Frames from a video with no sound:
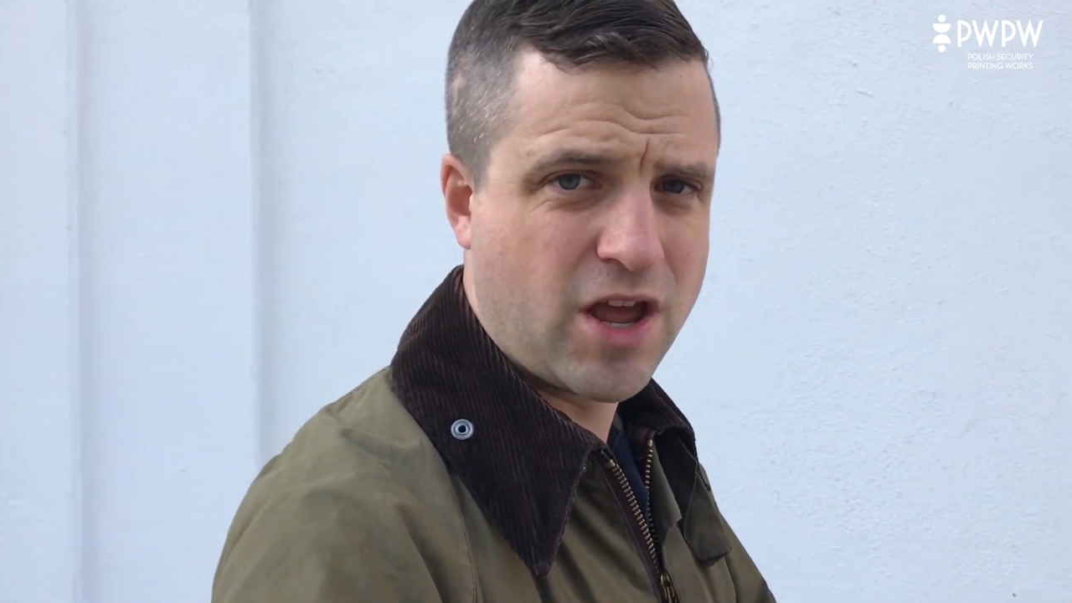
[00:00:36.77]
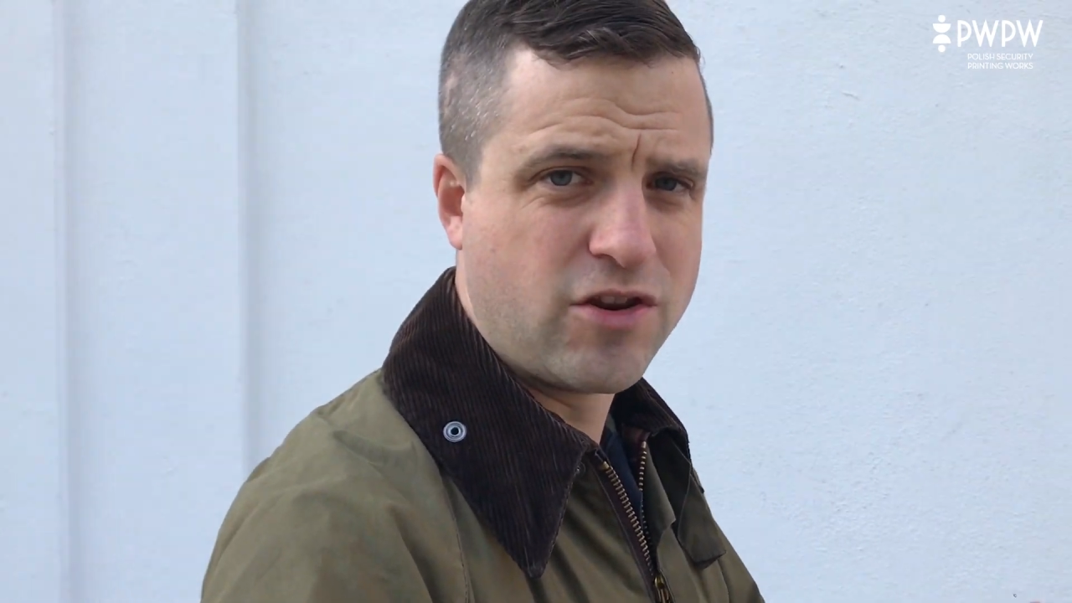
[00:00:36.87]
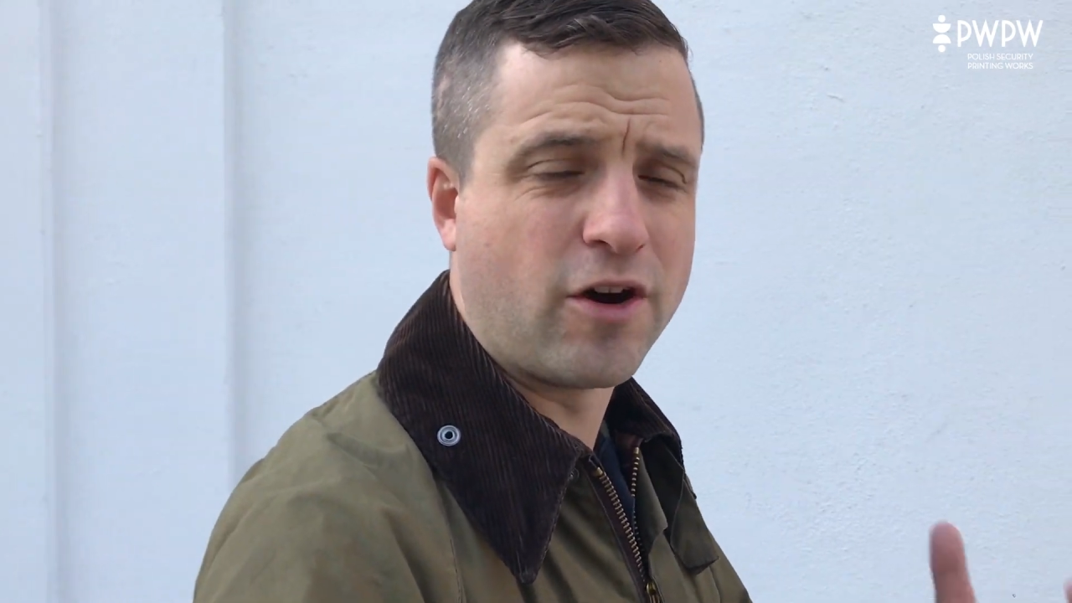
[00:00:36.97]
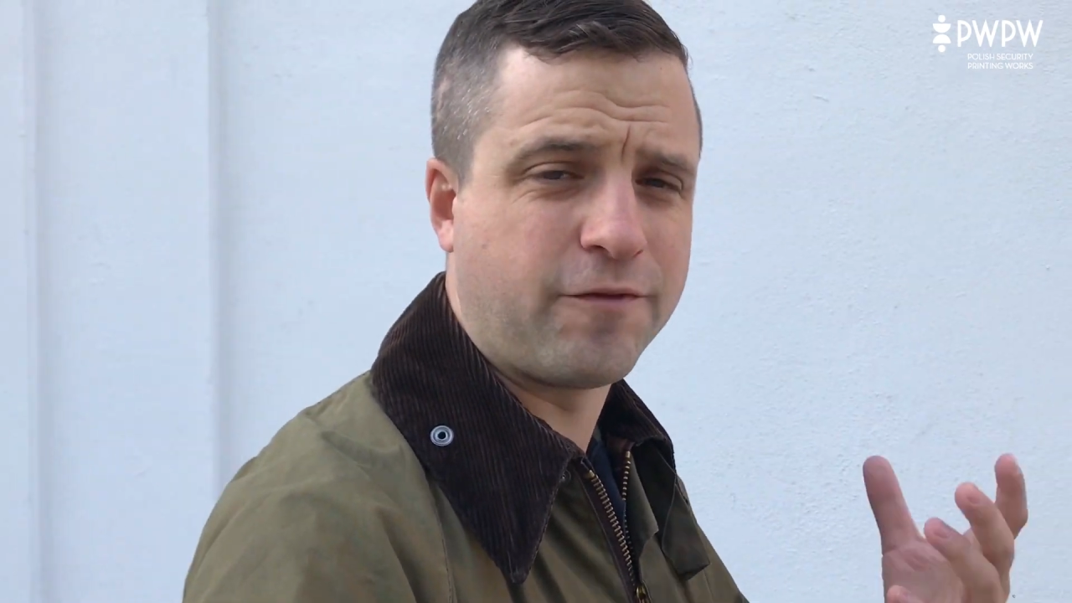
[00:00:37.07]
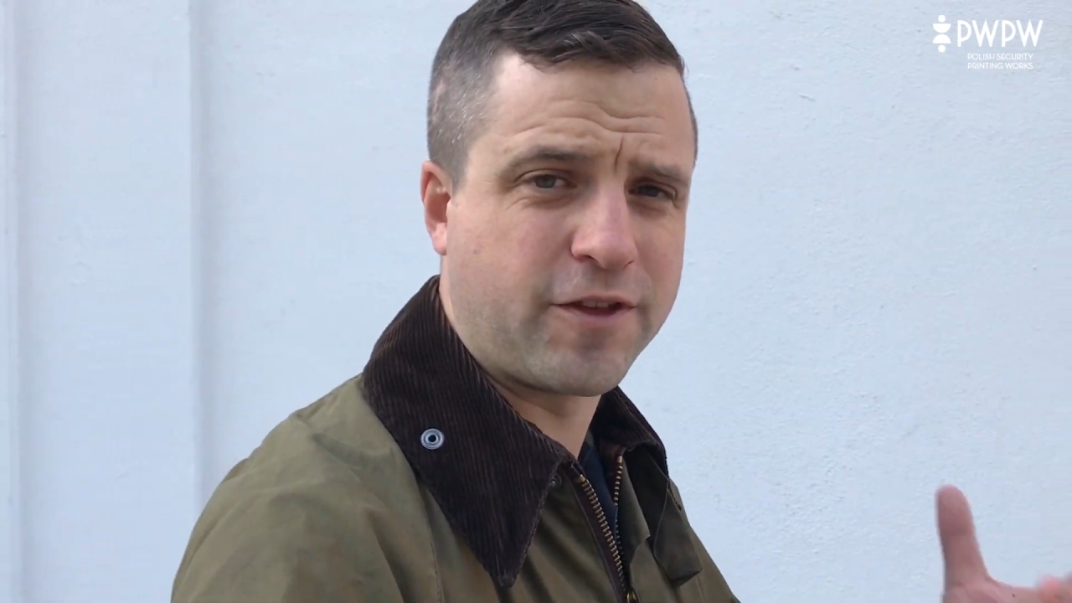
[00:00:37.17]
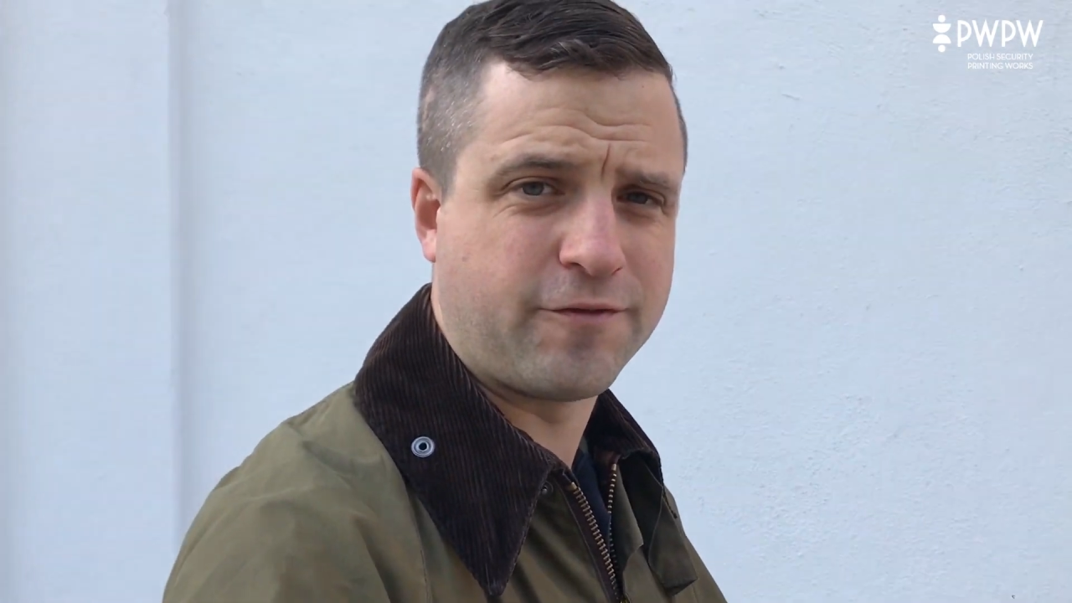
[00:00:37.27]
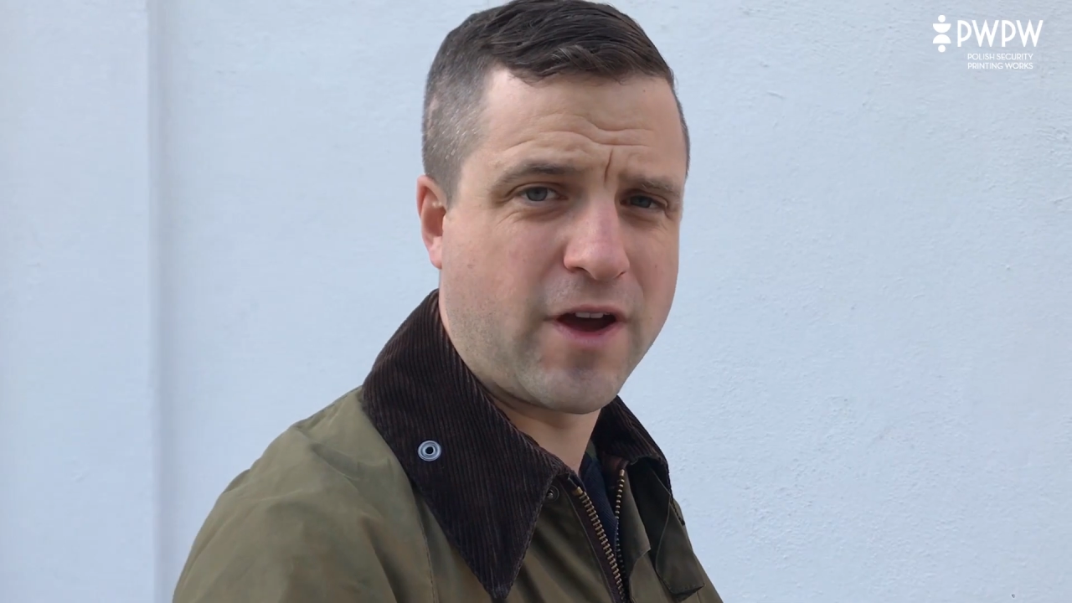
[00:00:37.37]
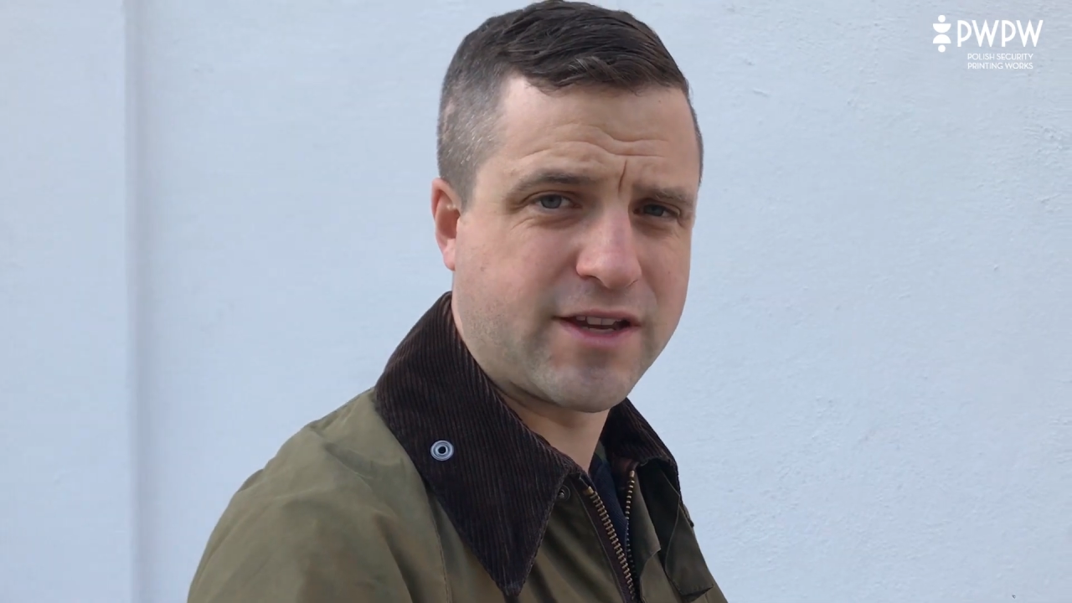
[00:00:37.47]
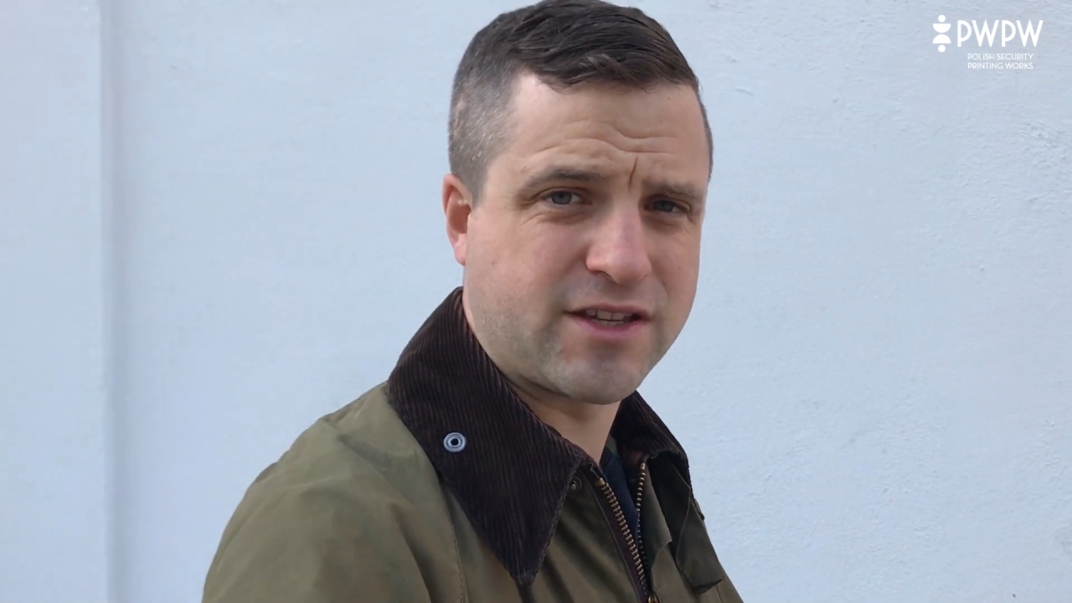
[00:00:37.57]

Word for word: Not for the first